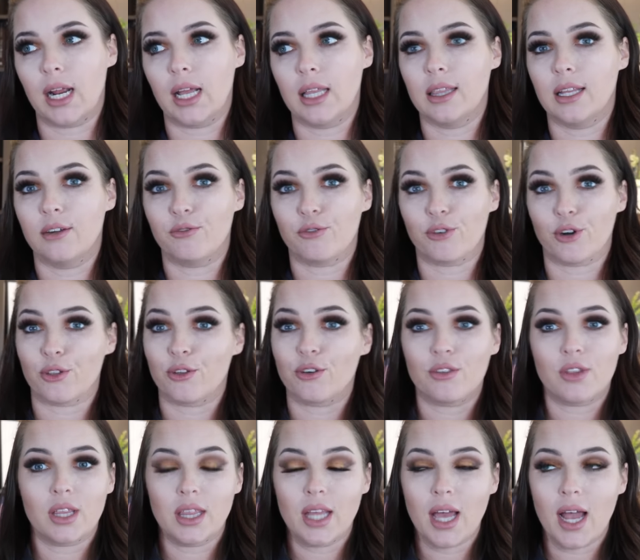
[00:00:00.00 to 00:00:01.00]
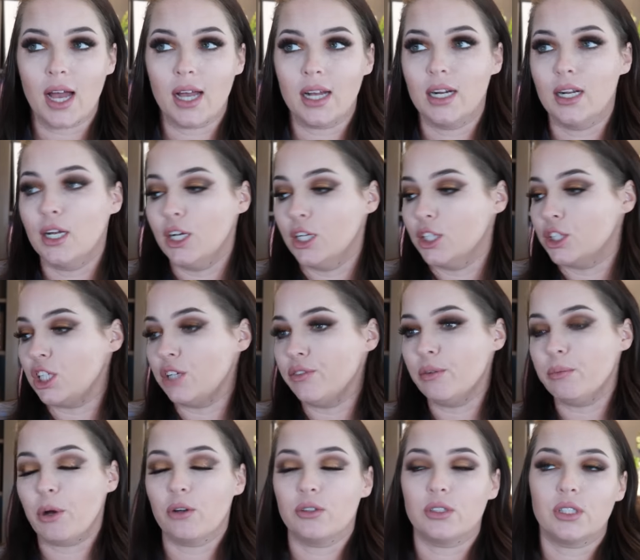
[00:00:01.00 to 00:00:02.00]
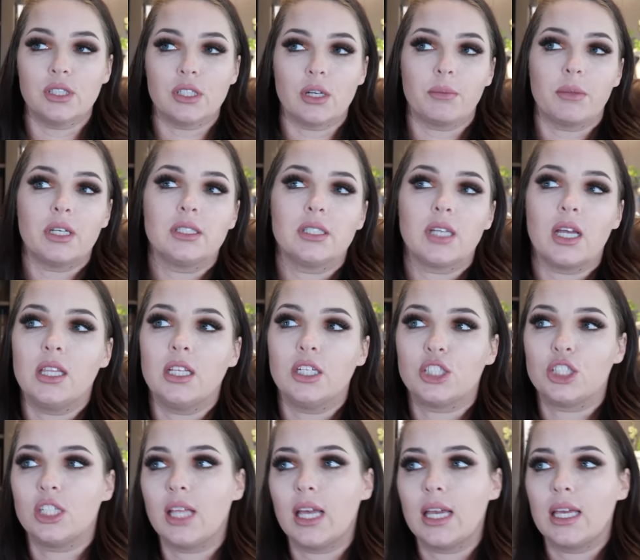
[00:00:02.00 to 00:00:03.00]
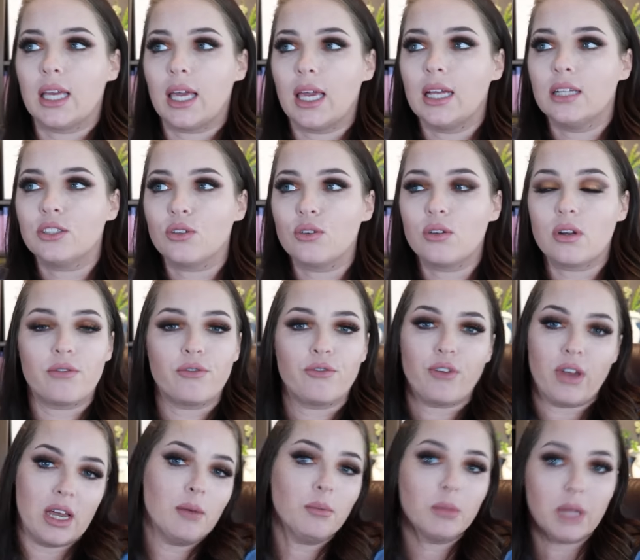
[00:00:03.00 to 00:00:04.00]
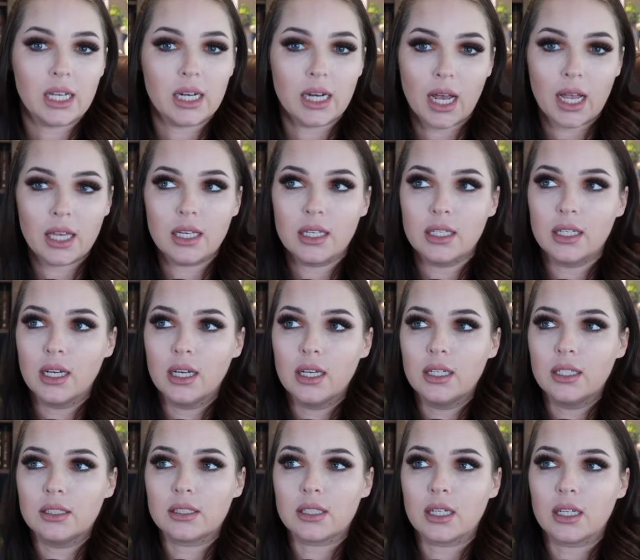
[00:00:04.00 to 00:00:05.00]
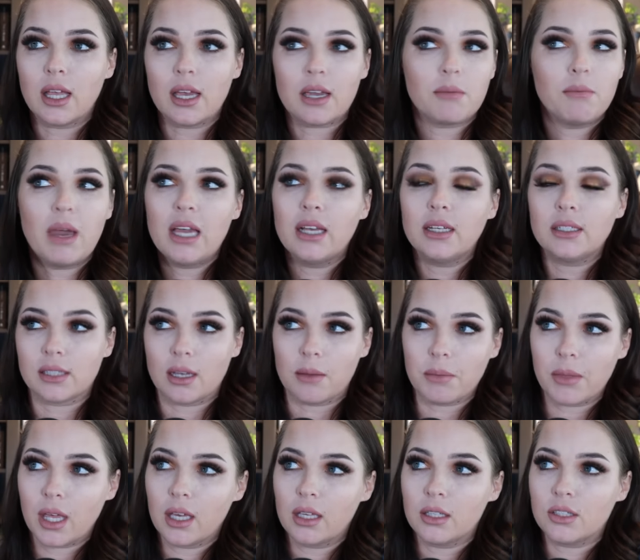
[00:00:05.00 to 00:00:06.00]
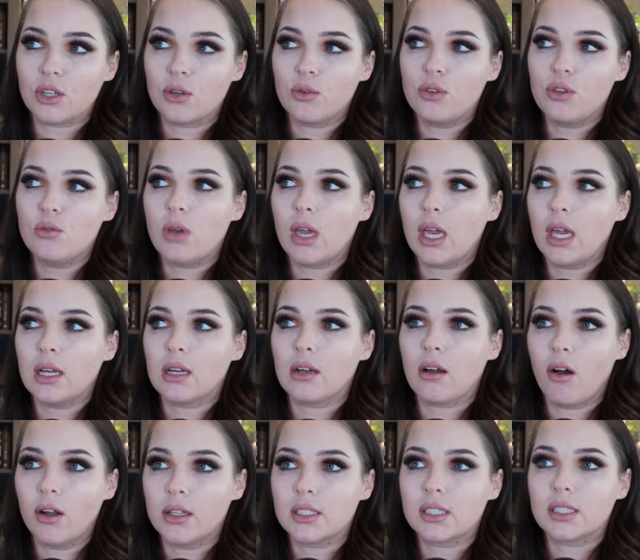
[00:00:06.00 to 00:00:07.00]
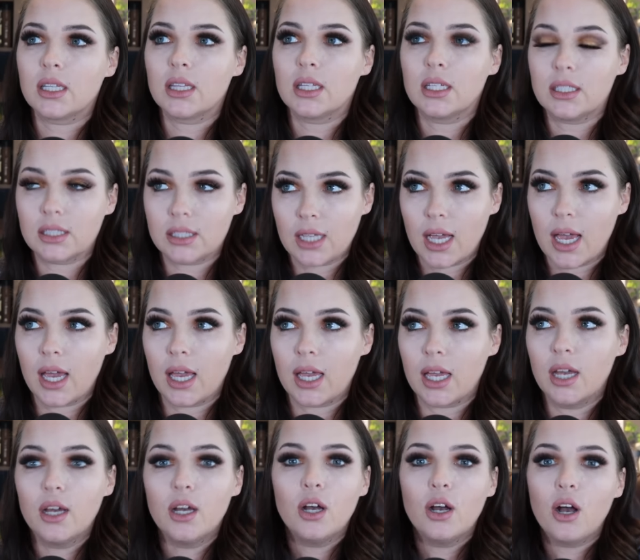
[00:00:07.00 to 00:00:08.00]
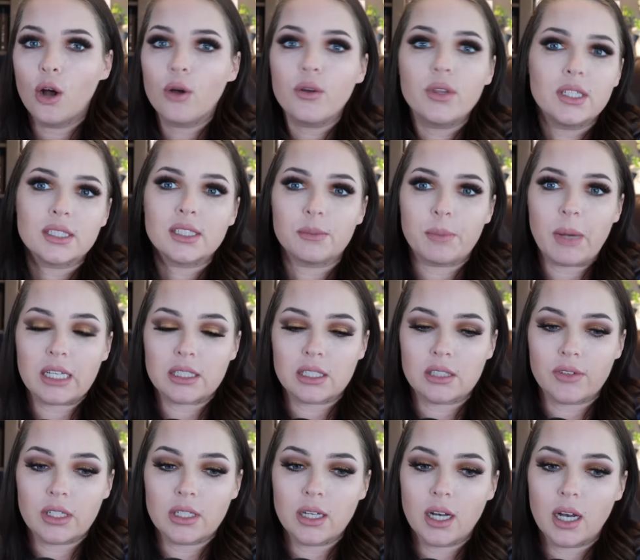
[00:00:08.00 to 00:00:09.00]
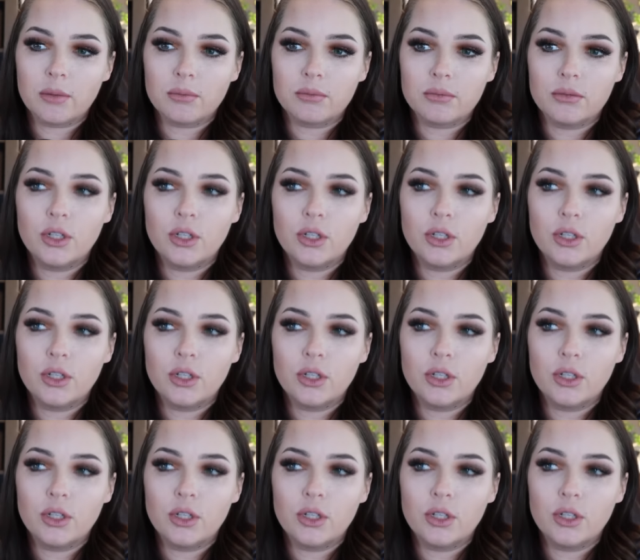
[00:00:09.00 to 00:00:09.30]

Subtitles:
And then further than that, she even posted something saying that she like canceled a family night to like make something. So you can't constantly say, oh, this is passive income.